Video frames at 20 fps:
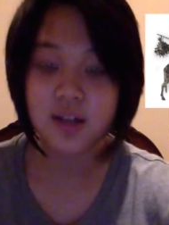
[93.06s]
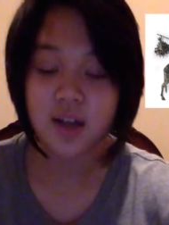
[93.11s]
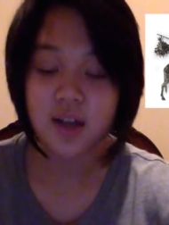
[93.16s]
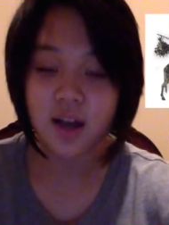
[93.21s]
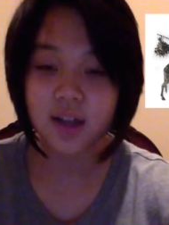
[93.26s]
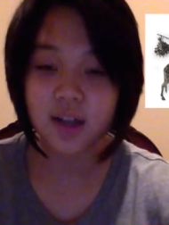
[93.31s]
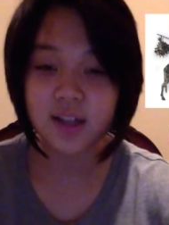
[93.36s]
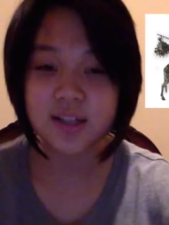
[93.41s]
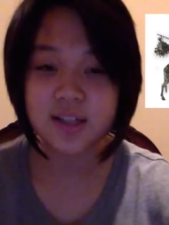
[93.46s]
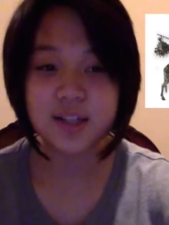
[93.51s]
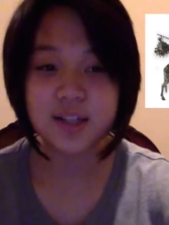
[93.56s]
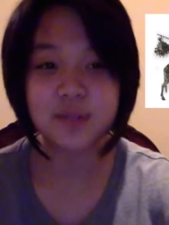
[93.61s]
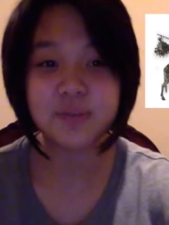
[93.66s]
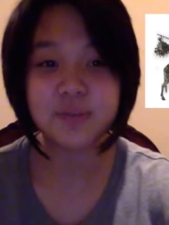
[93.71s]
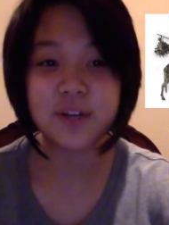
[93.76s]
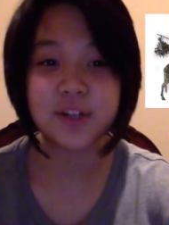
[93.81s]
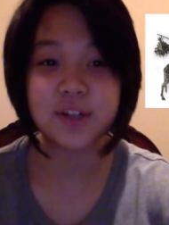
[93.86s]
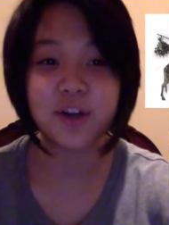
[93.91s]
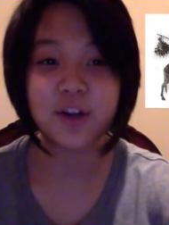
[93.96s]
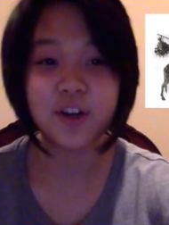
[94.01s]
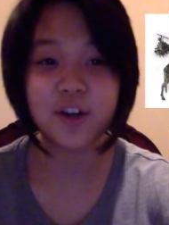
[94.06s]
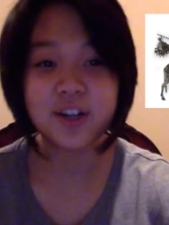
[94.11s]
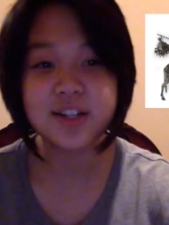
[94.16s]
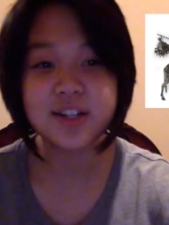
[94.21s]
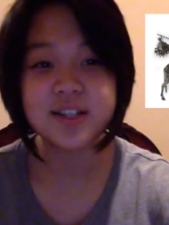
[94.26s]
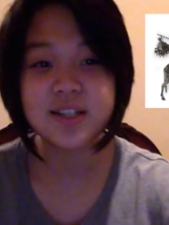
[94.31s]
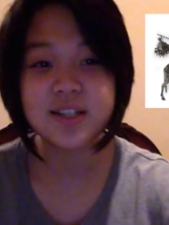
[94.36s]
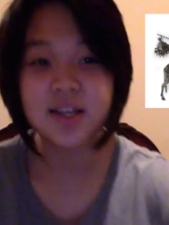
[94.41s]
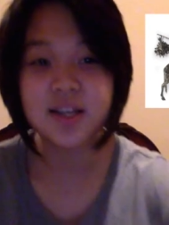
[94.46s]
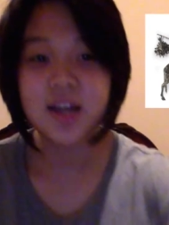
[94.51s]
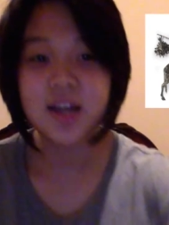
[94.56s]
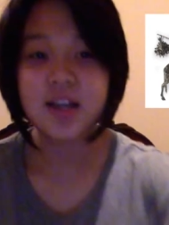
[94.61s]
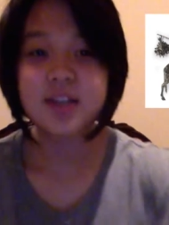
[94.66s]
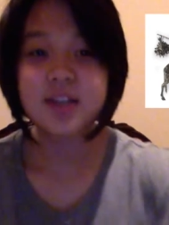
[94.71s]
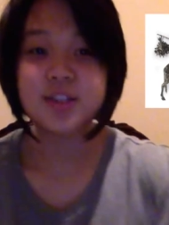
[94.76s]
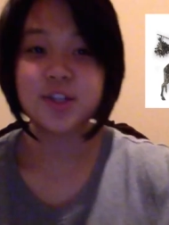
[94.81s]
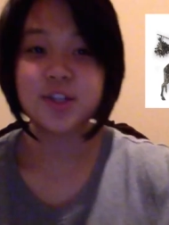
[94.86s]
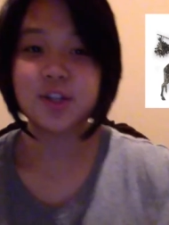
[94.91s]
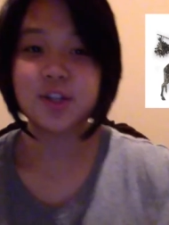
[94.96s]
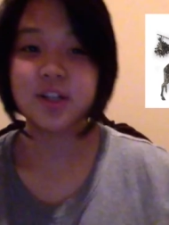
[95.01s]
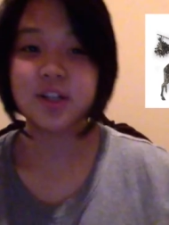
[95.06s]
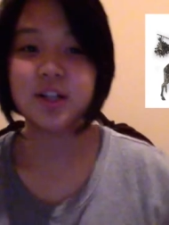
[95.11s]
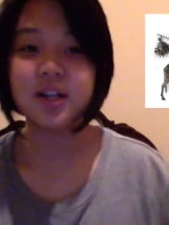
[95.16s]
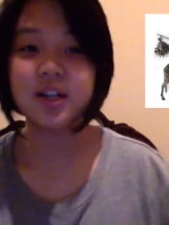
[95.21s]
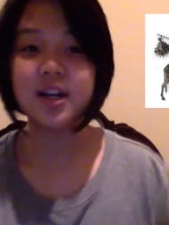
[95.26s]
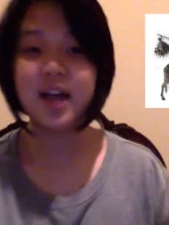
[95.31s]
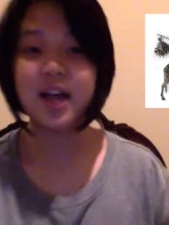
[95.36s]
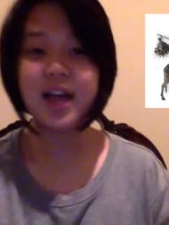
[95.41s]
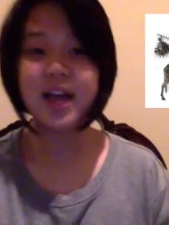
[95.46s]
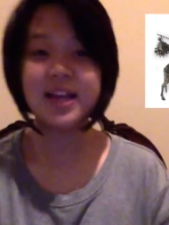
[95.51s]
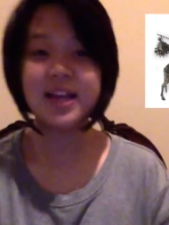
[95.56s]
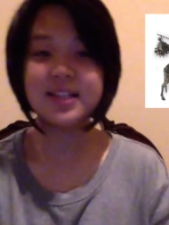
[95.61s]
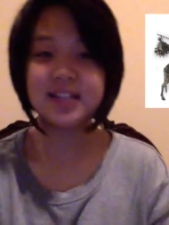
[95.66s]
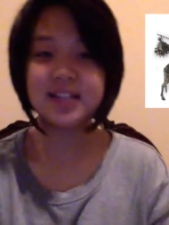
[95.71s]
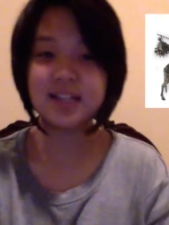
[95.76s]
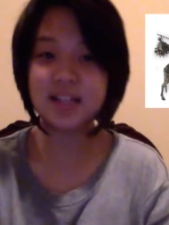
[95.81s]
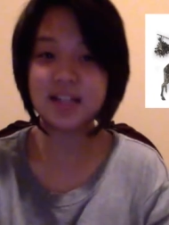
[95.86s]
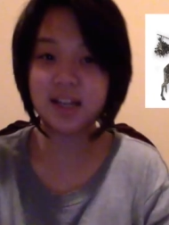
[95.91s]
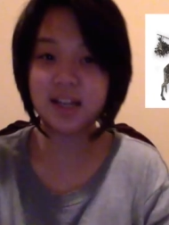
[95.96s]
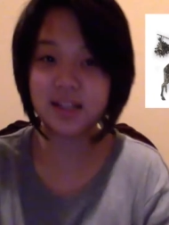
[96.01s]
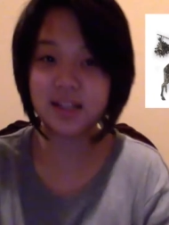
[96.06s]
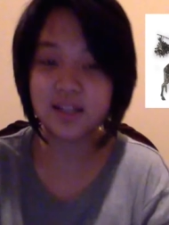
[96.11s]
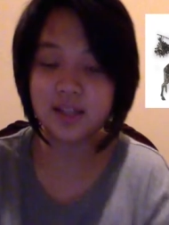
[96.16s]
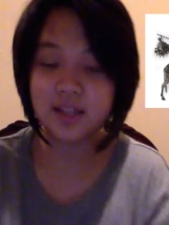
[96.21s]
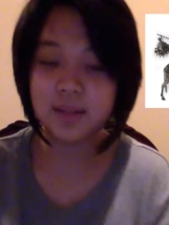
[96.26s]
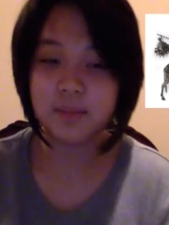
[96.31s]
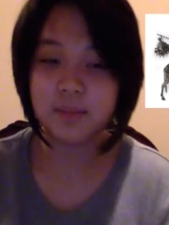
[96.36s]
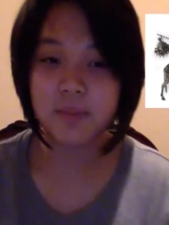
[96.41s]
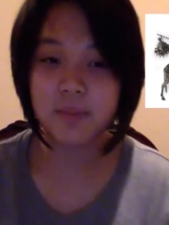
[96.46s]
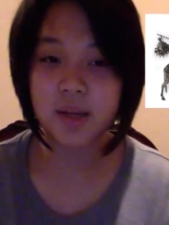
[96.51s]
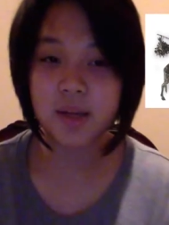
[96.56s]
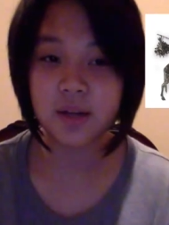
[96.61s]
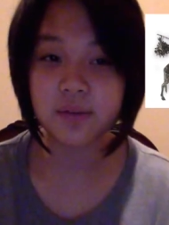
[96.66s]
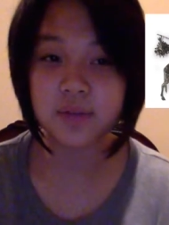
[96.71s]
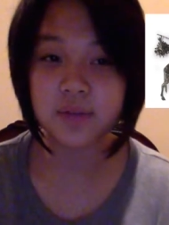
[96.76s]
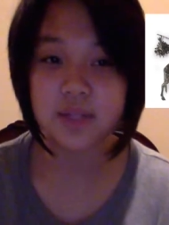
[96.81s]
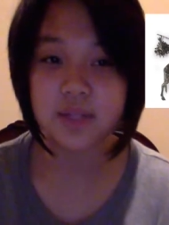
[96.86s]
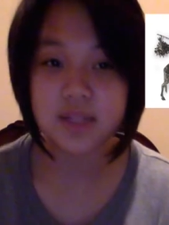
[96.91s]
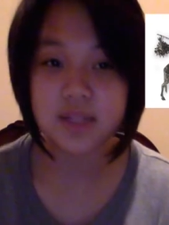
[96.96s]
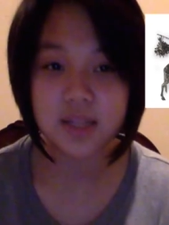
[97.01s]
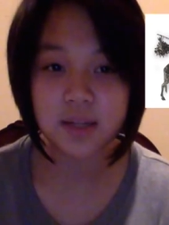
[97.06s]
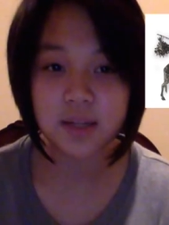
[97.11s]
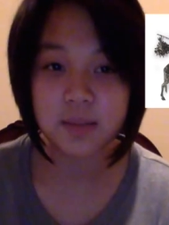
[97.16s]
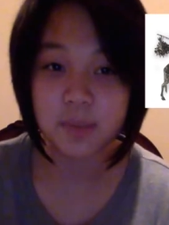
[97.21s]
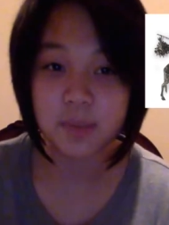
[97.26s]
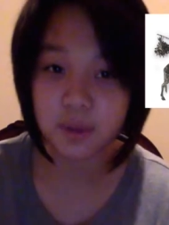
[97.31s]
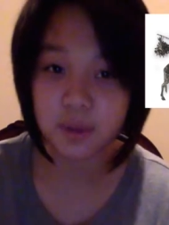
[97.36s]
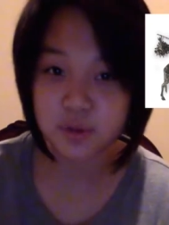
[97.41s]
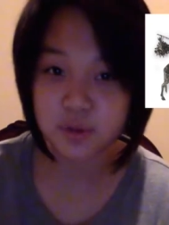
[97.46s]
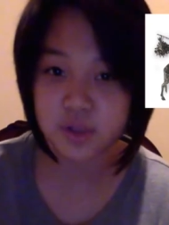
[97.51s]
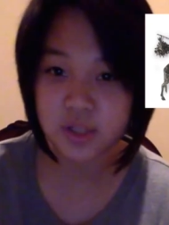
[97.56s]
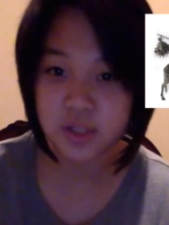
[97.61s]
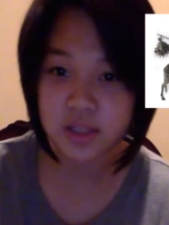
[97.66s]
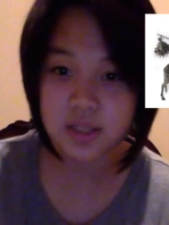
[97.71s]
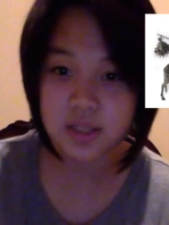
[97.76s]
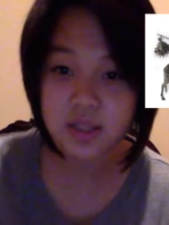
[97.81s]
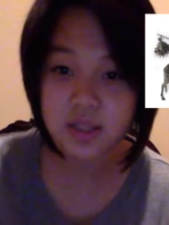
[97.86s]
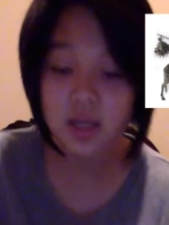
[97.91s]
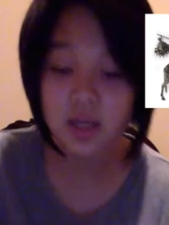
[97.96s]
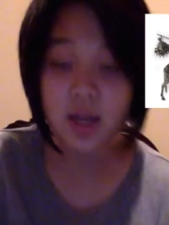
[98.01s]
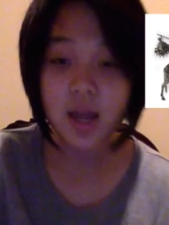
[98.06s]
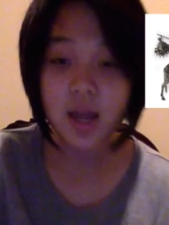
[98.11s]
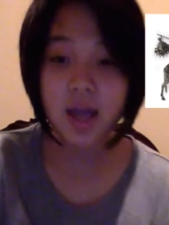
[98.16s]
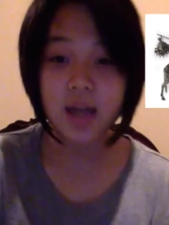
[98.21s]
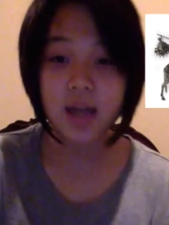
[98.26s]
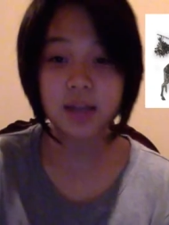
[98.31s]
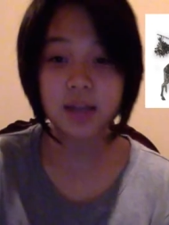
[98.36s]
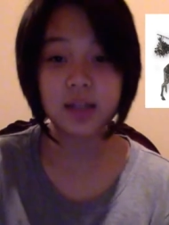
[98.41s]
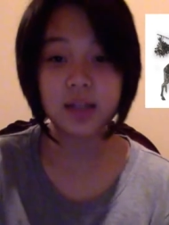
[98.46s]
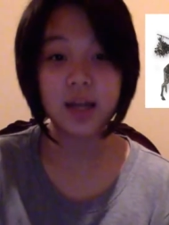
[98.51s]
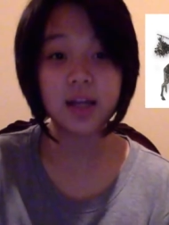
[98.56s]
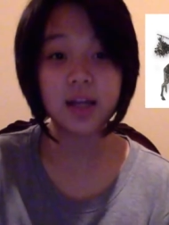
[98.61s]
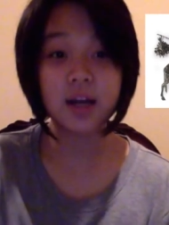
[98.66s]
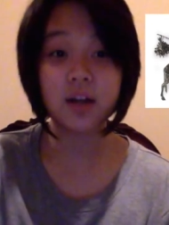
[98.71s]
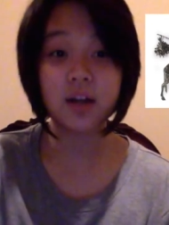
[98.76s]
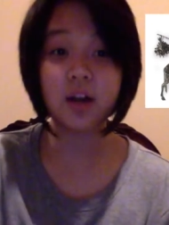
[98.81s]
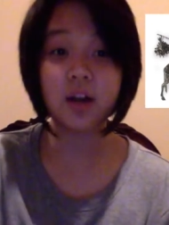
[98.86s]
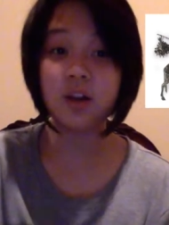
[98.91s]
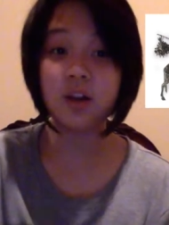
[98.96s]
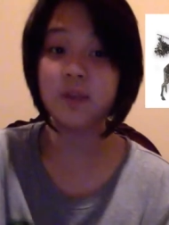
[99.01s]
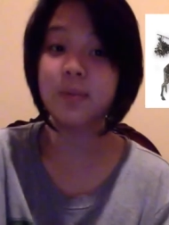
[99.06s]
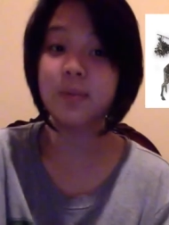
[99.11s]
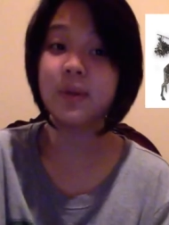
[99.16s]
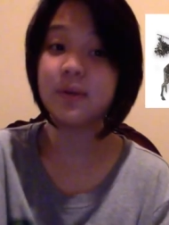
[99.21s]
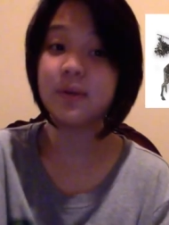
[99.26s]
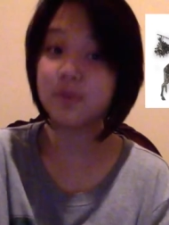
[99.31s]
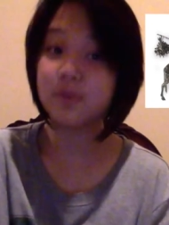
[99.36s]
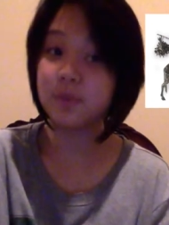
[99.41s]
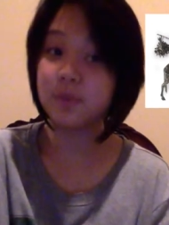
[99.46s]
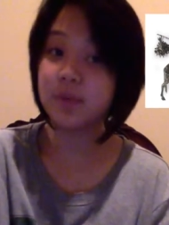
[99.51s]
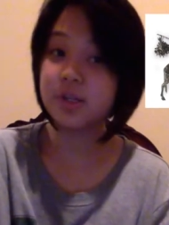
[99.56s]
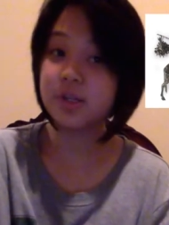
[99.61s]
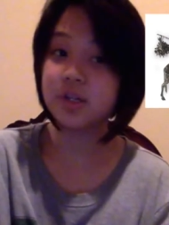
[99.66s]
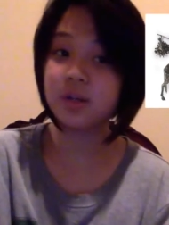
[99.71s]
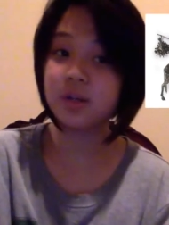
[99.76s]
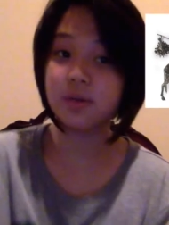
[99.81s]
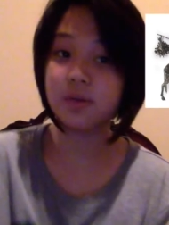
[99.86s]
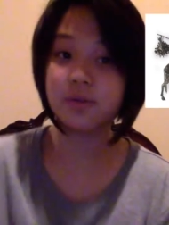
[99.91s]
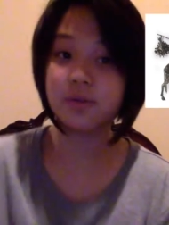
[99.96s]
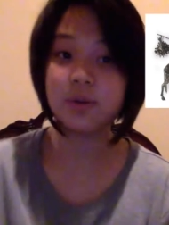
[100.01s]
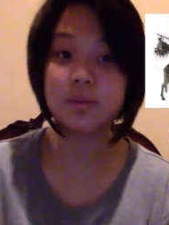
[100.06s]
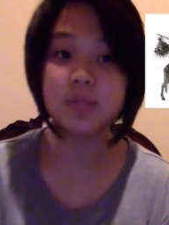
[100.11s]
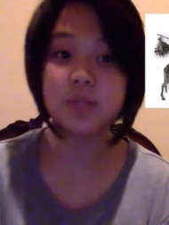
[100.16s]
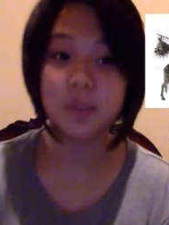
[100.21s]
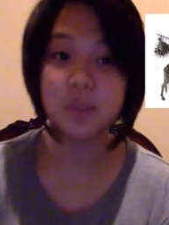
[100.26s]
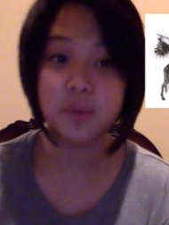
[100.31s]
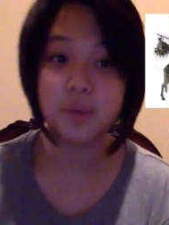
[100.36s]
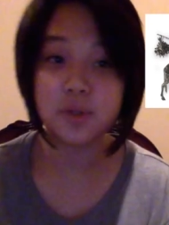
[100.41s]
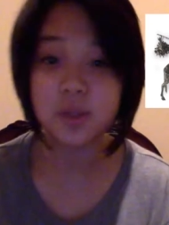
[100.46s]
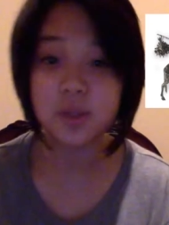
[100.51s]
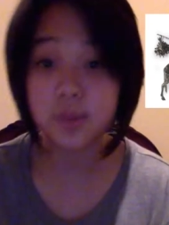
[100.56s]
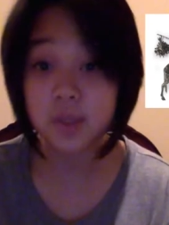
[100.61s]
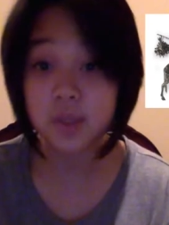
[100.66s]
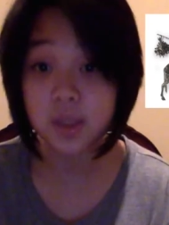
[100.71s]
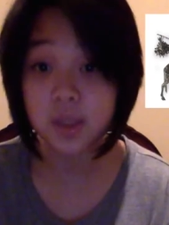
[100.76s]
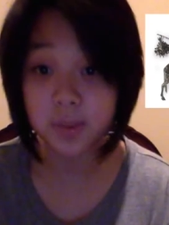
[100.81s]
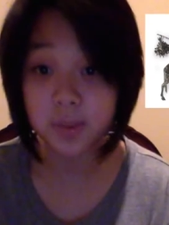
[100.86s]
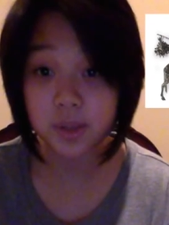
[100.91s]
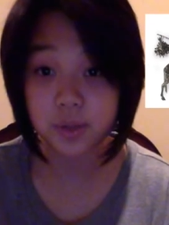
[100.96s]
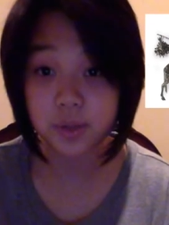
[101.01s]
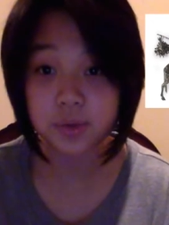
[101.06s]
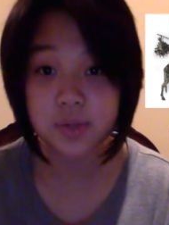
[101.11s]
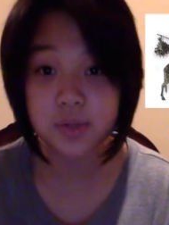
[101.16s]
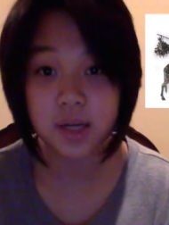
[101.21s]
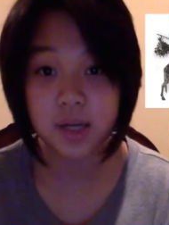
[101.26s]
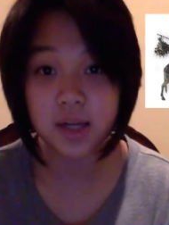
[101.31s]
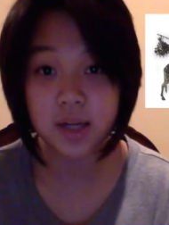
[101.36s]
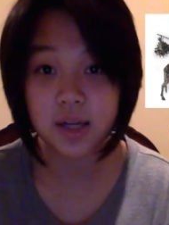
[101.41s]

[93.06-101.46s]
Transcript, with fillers: unidentified artist circa 1890 made of zinc metal sheets. And I got all of my information from www.nyu.edu.